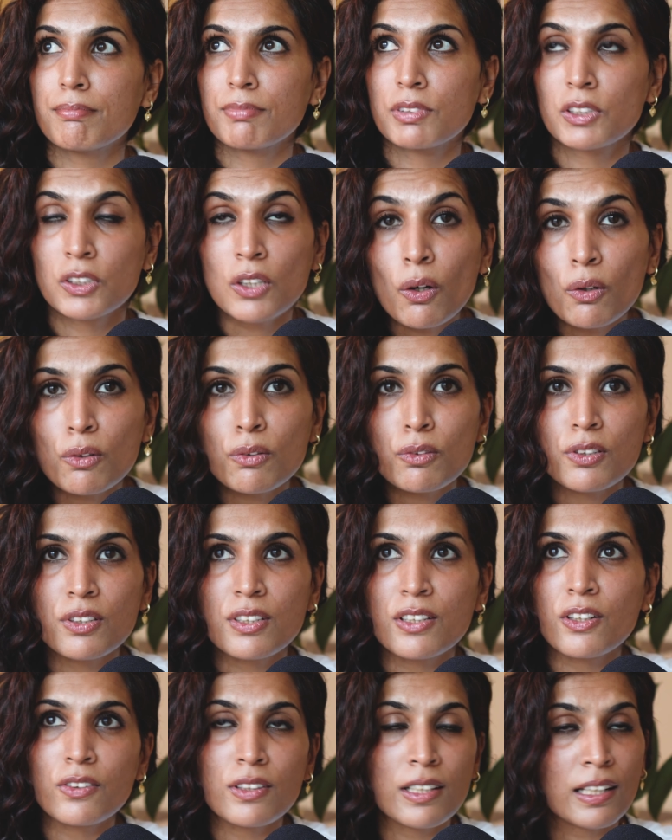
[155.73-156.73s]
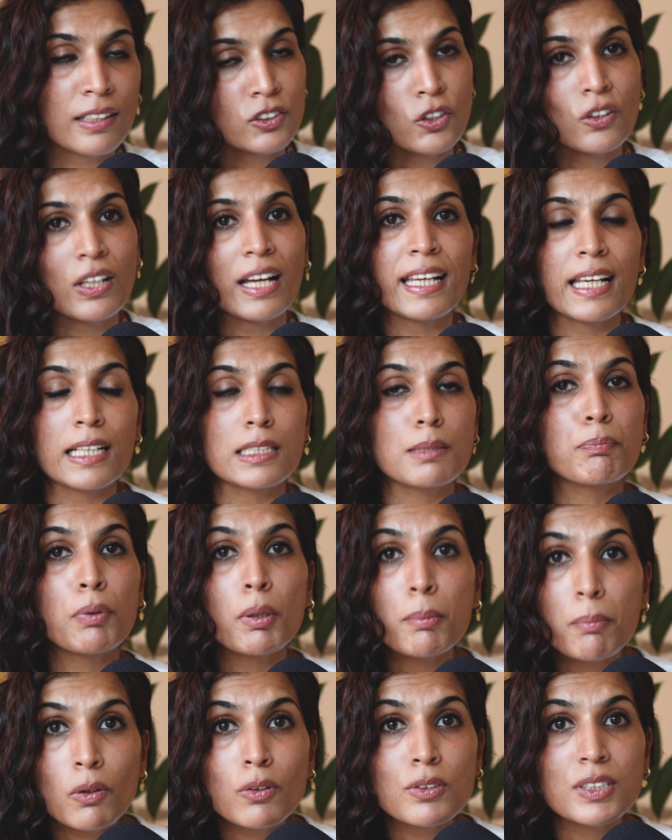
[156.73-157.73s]
sold, so that it gets
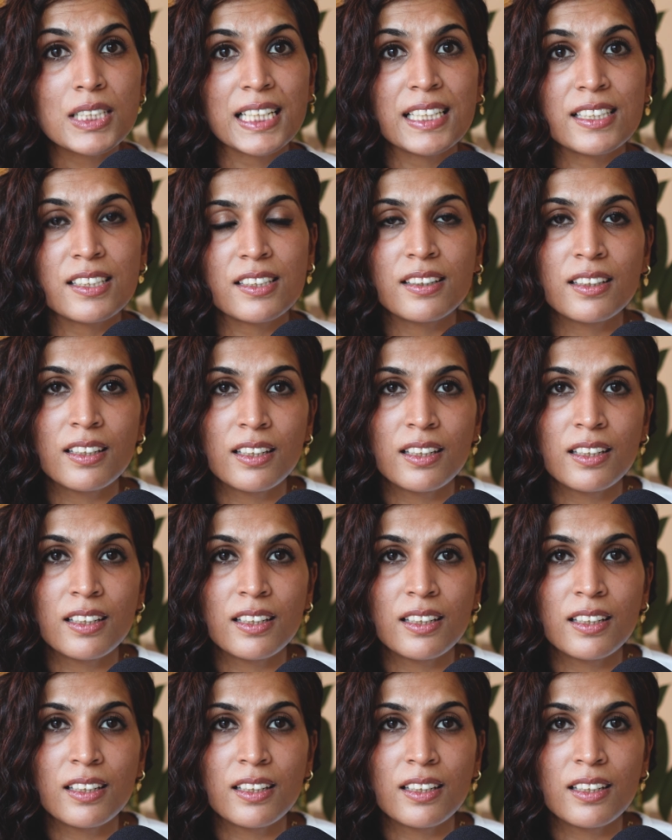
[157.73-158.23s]
promoted.